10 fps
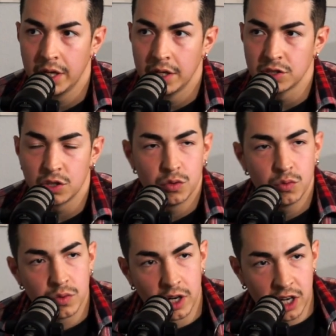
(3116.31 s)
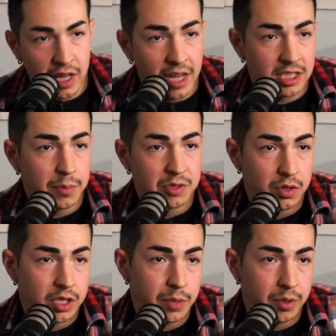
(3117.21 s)
So on our last episode of
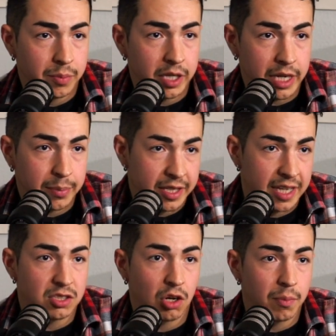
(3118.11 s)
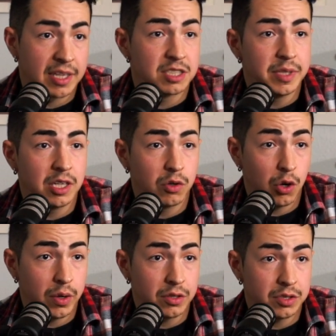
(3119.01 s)
Keep It a Buck, I played that song by Smino No
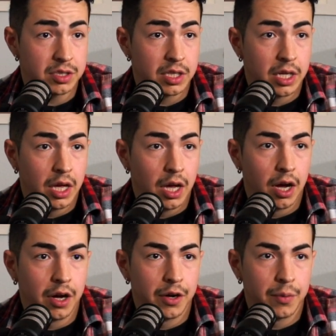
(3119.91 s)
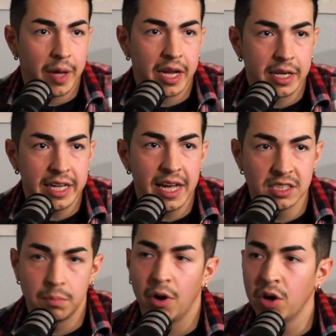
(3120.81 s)
L's, mm-hmm. um, and he has a
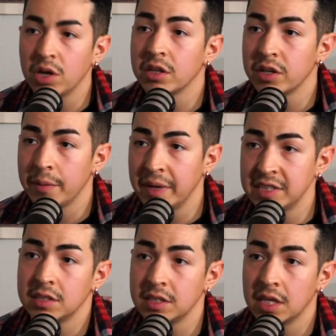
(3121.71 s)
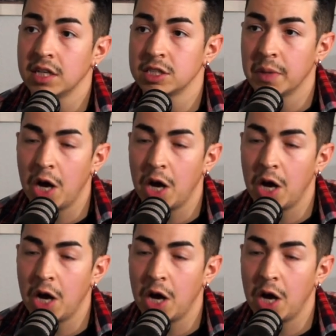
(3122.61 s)
bar in there that basically talks about